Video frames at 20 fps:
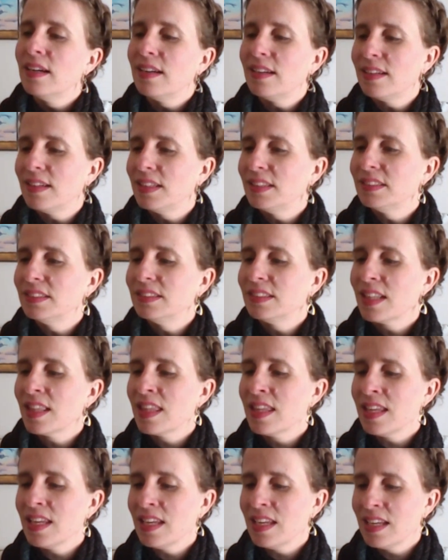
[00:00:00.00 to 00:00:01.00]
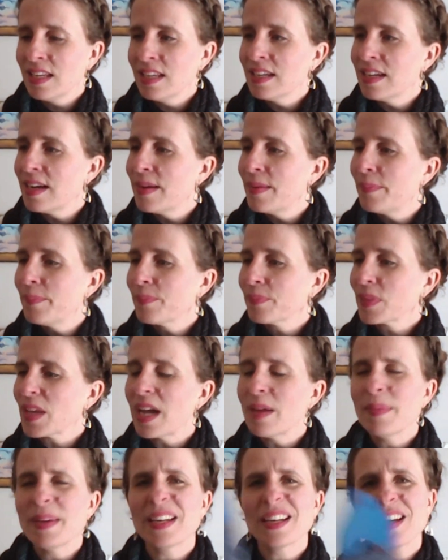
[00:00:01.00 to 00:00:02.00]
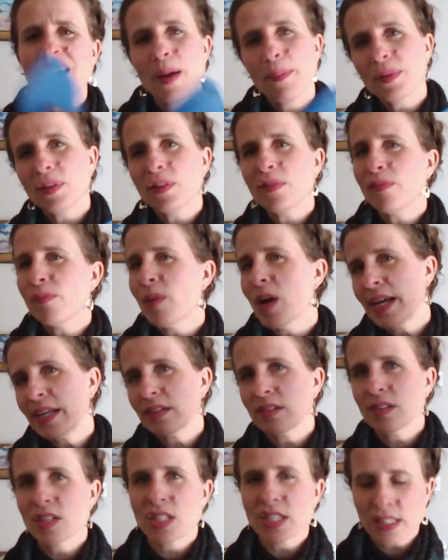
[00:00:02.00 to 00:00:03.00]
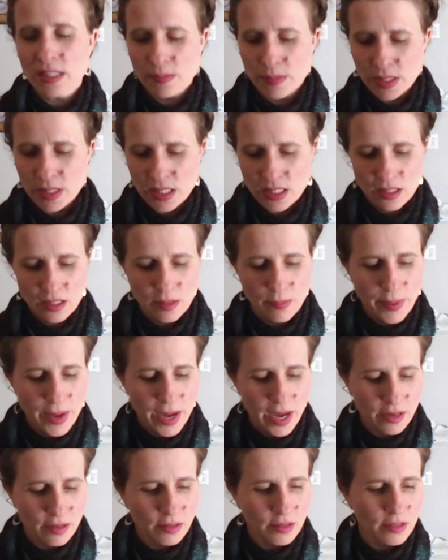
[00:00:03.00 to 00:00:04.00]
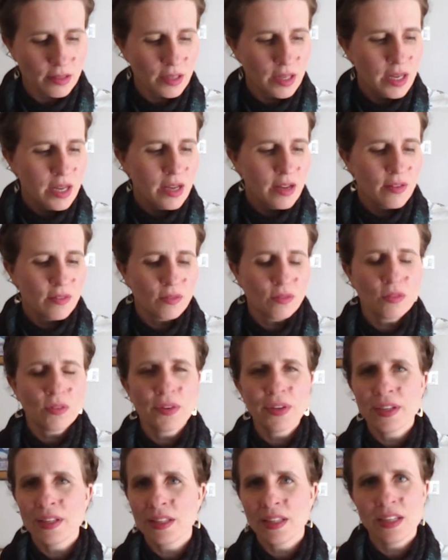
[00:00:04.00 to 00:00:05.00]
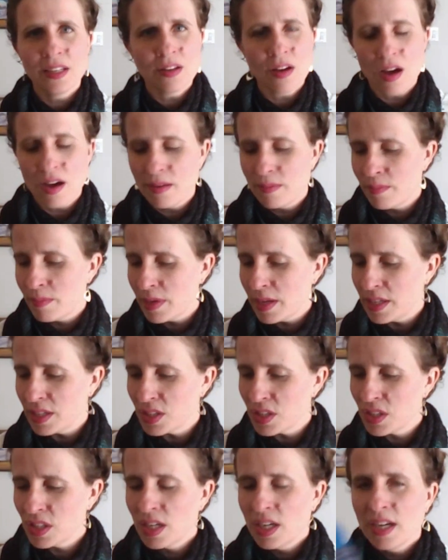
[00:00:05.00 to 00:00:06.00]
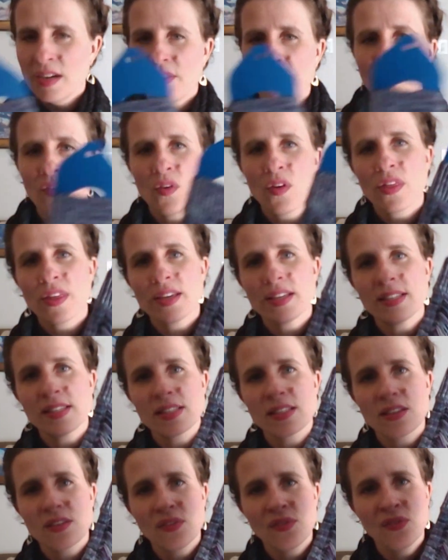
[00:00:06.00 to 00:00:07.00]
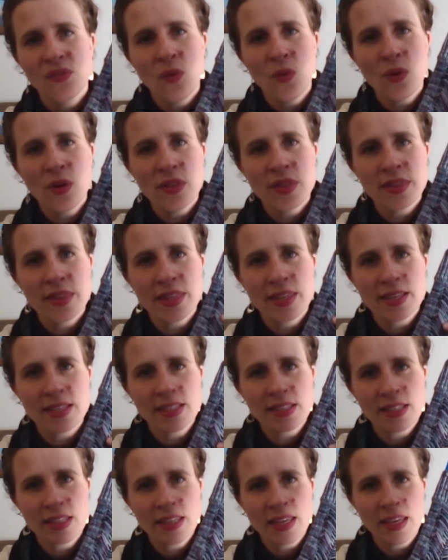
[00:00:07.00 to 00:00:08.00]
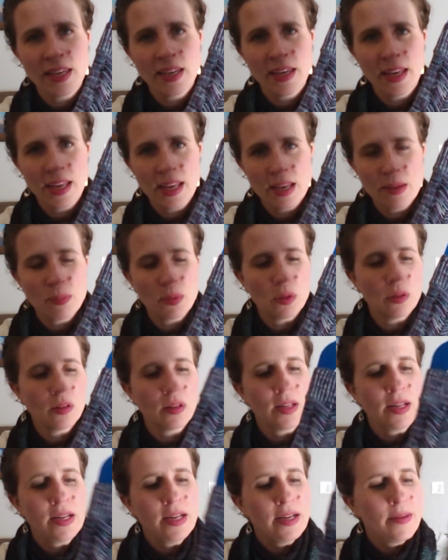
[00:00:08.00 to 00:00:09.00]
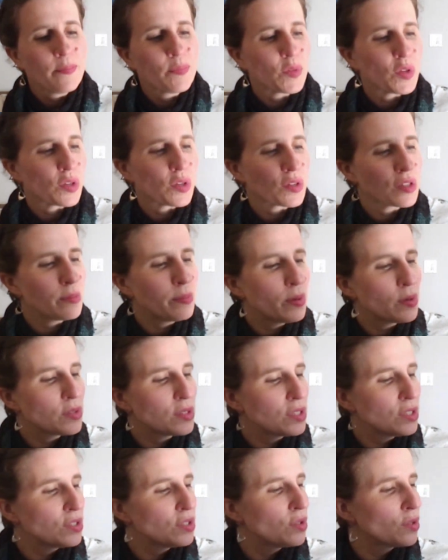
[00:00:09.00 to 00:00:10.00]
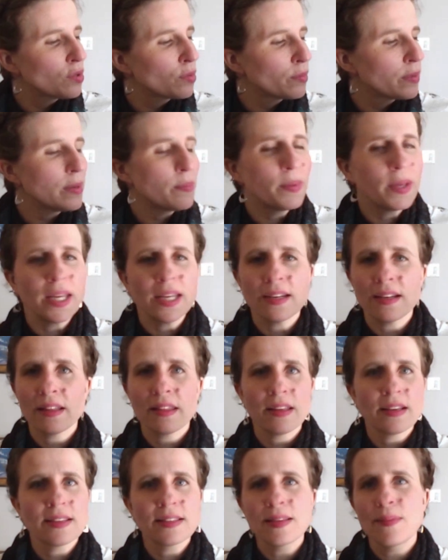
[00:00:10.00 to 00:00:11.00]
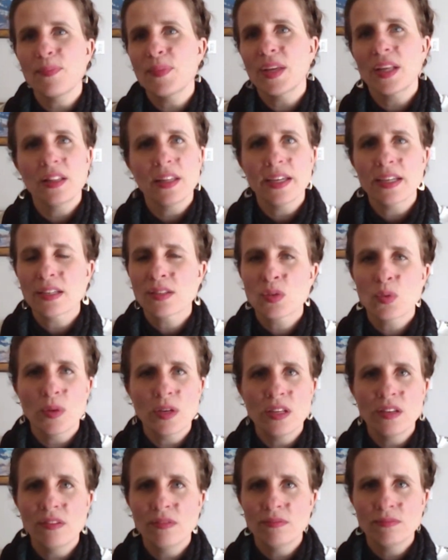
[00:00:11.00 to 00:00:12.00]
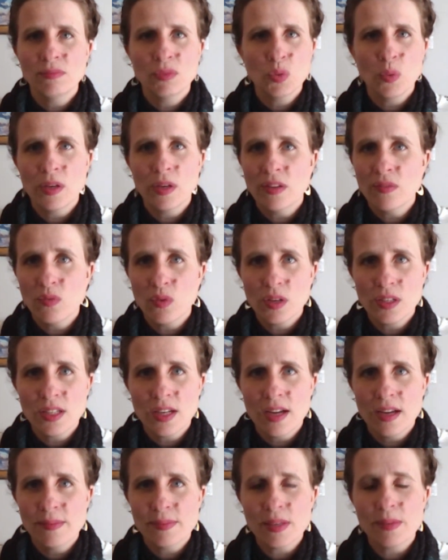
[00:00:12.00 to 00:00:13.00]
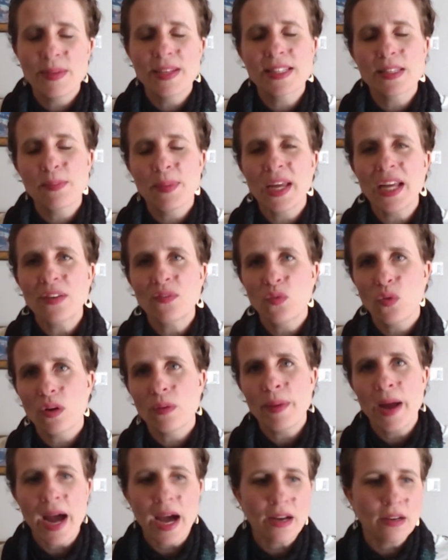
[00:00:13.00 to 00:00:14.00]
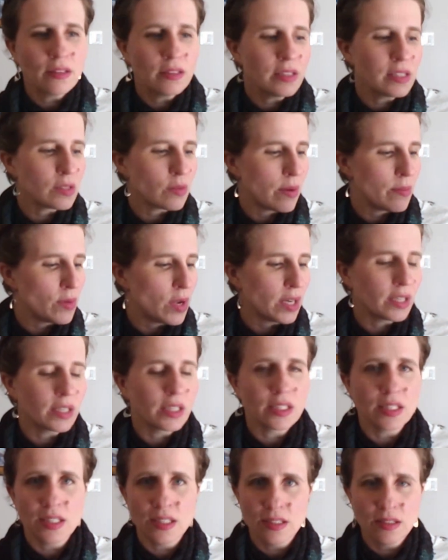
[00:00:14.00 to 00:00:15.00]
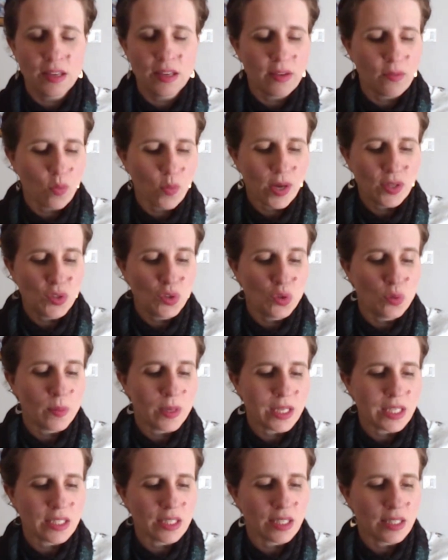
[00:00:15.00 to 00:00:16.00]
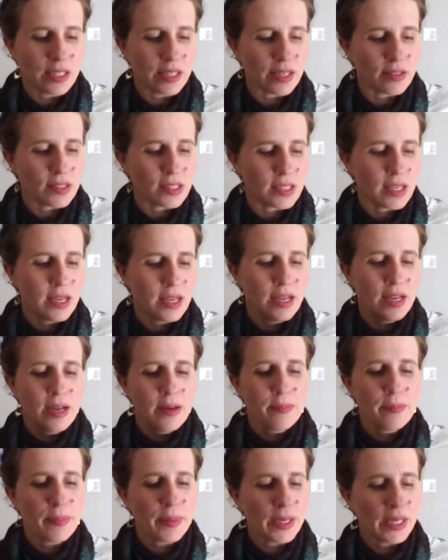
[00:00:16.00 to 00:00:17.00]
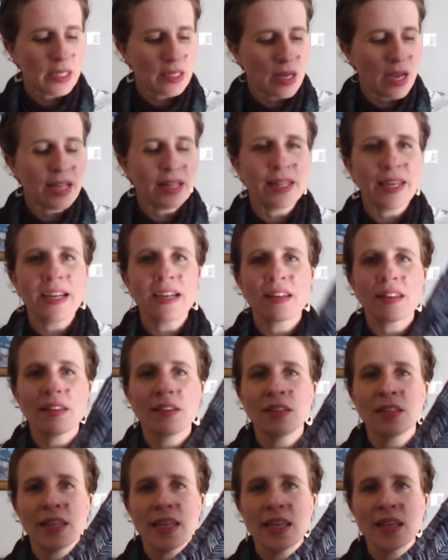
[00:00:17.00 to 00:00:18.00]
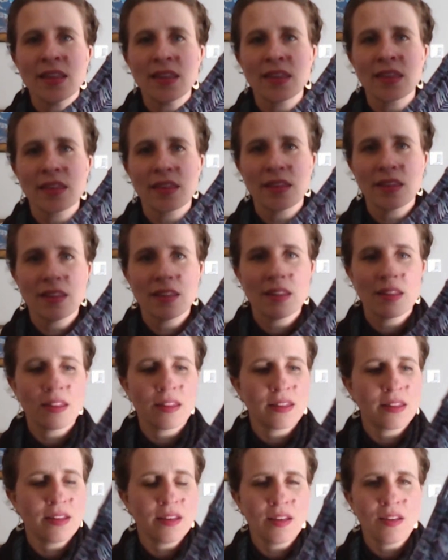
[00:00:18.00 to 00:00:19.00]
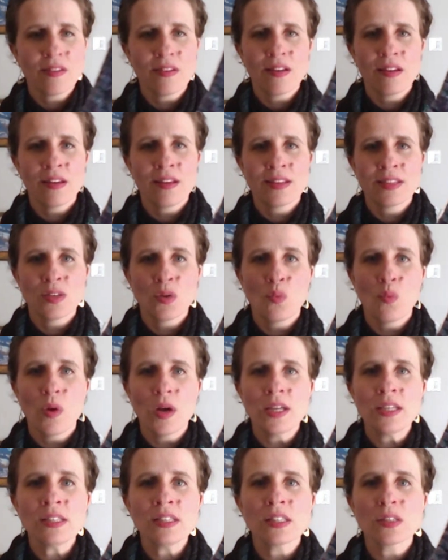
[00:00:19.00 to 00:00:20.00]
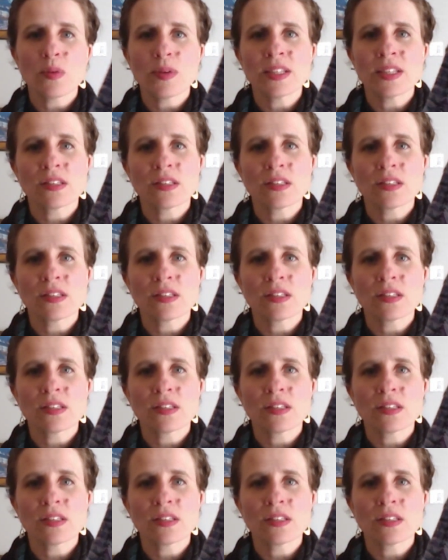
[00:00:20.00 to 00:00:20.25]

I made a couple of minor adjustments to the pattern, really not much. For this cable, you're supposed to do the repeat, I think something like 24 times. I mean, it's a paid for pattern, so I'm not going to give away too many details, but I liked the length as it was, so I